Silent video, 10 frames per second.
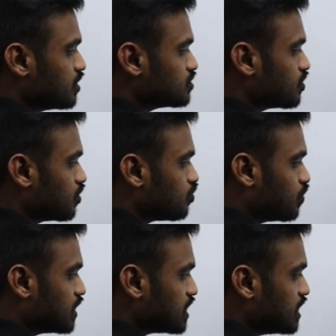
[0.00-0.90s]
So
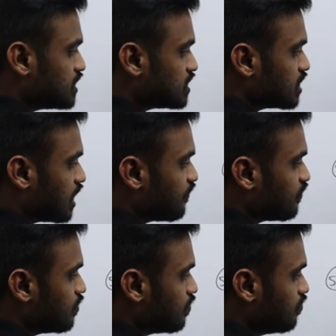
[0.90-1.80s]
20 liters
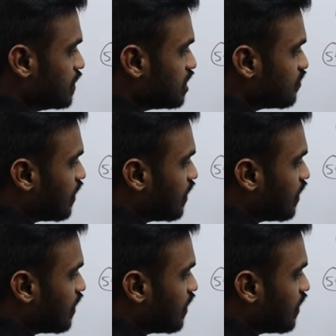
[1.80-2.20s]
of milk